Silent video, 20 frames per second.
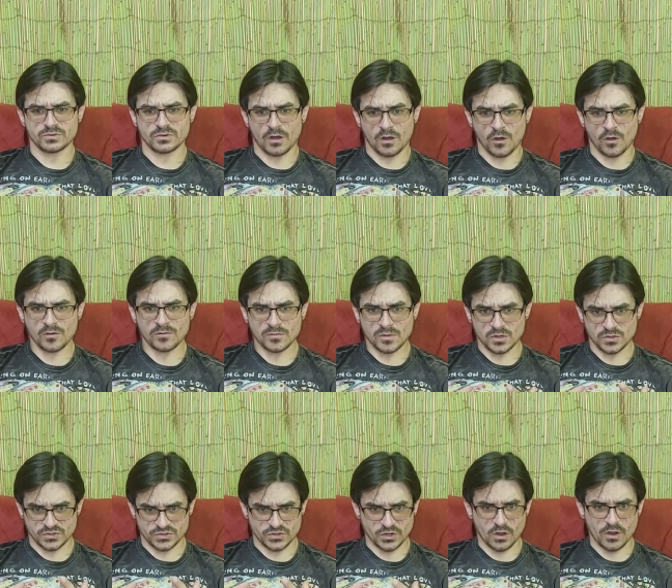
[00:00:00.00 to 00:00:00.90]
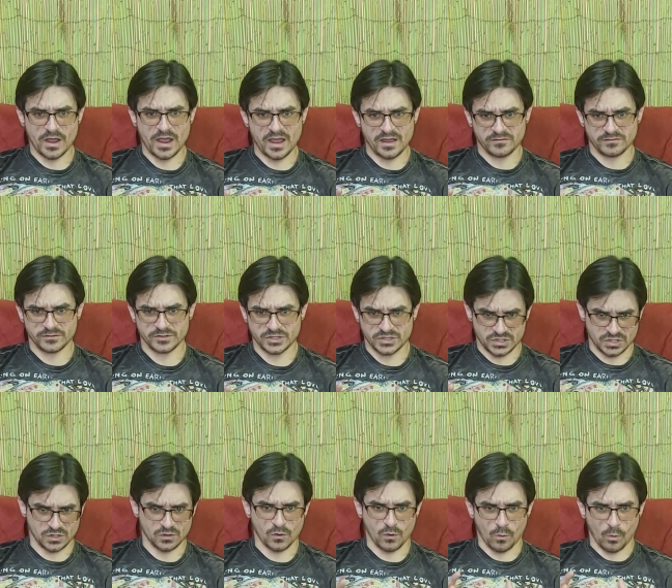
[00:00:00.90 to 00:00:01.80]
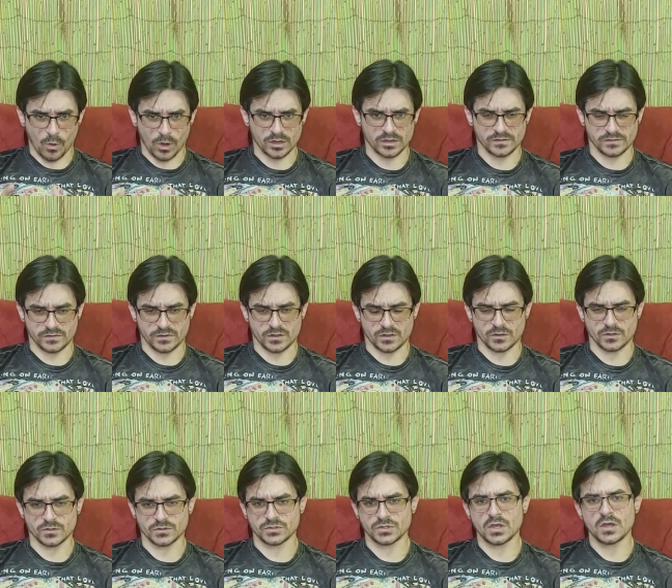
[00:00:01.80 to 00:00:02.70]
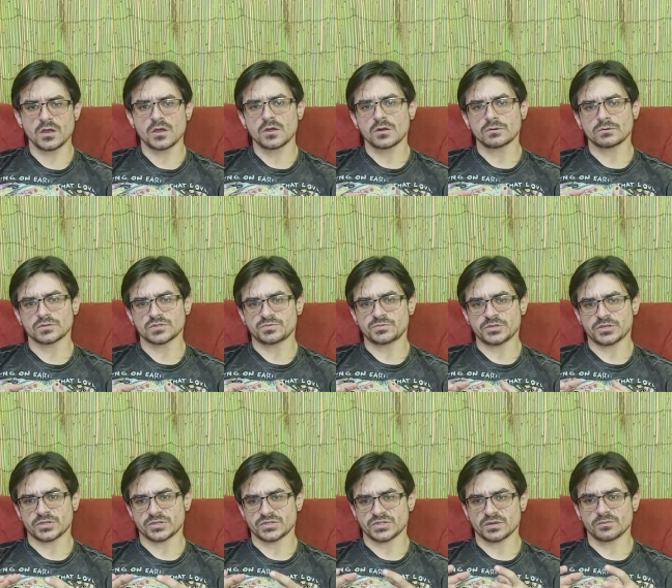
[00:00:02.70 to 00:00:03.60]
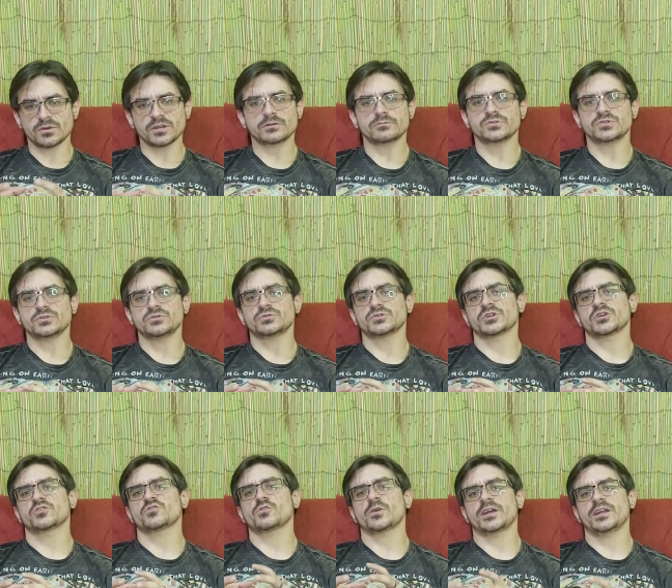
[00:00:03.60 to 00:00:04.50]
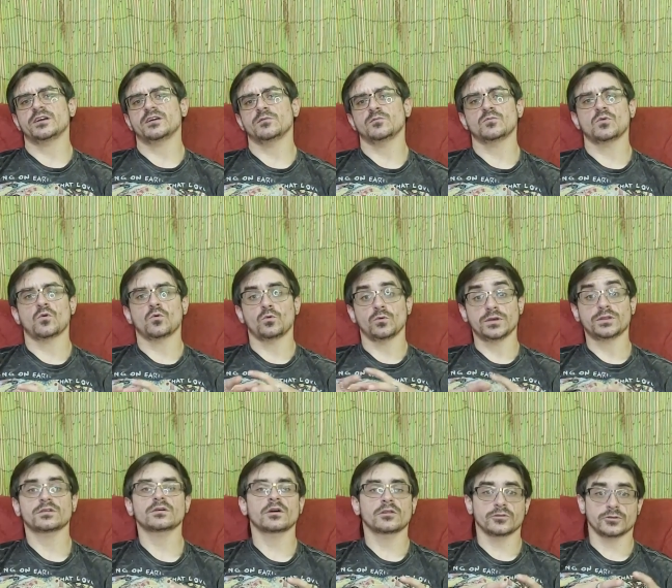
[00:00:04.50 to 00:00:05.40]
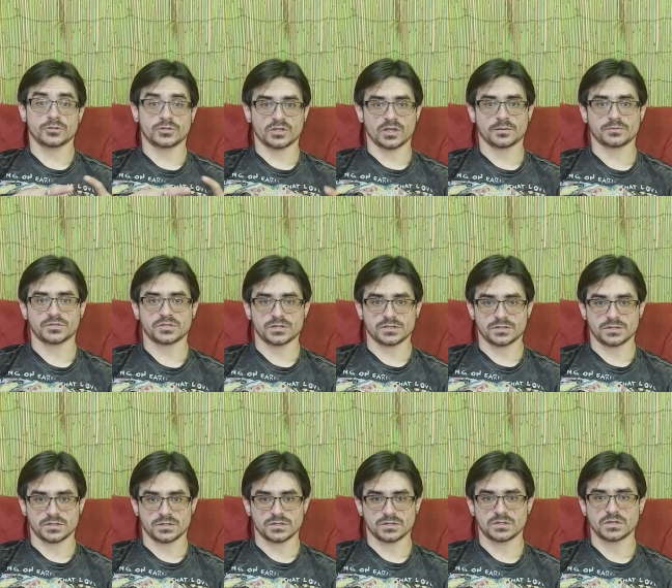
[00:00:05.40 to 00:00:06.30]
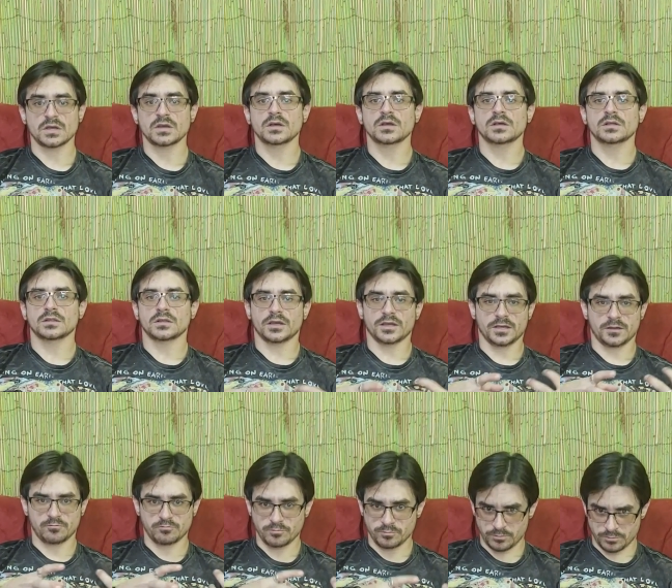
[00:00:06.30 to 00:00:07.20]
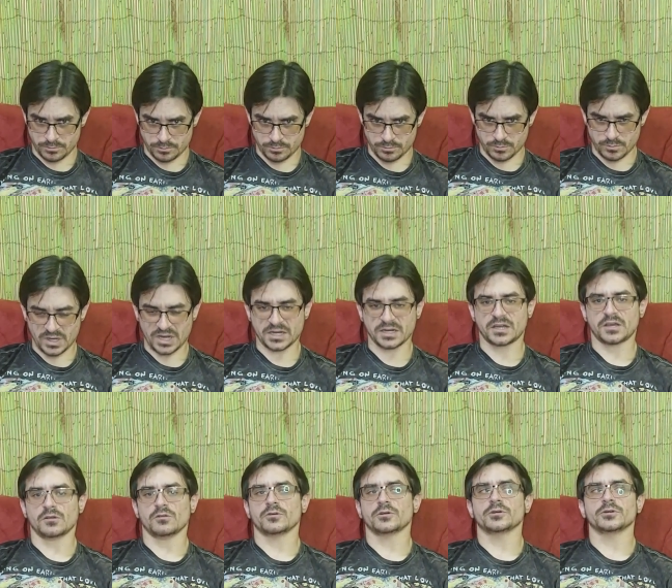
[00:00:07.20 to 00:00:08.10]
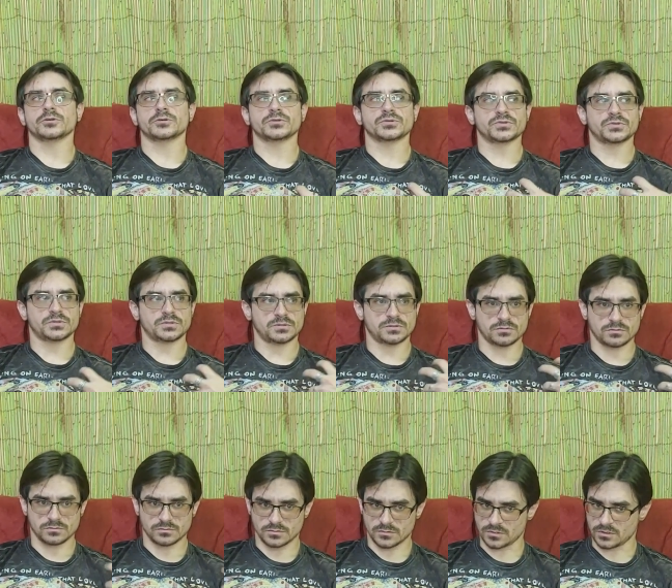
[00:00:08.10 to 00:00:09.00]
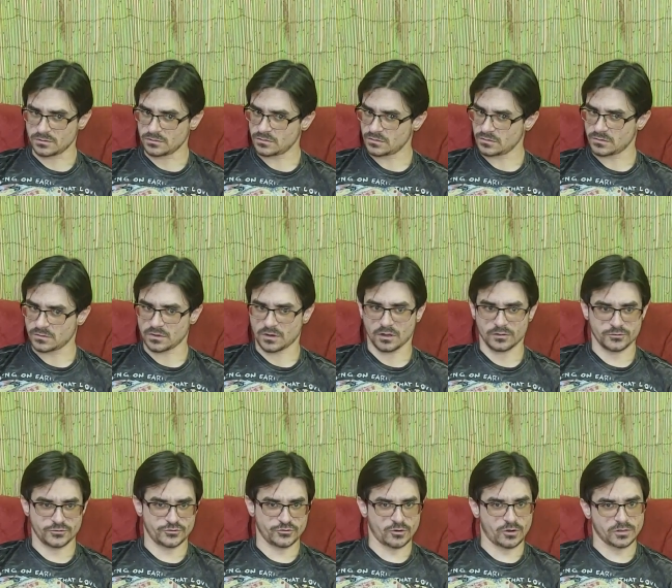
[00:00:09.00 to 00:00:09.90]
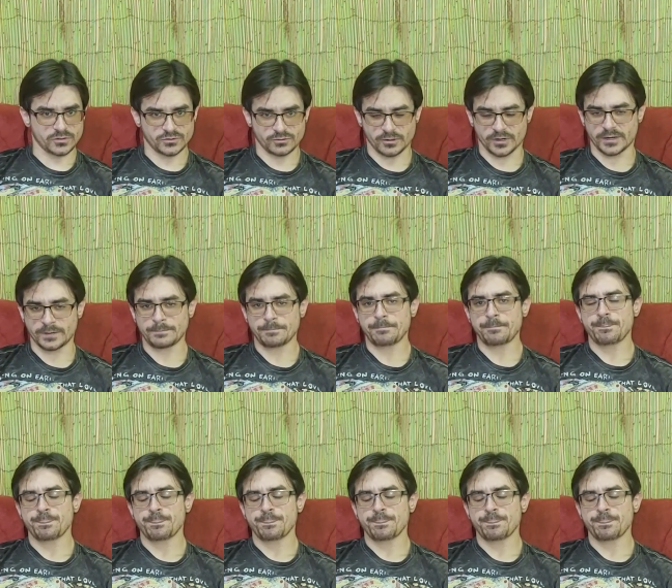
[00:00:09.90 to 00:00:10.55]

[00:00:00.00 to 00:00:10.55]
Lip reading: Almost every single one of those was because somebody was using Kratom with other substances, like painkillers, other drugs, right?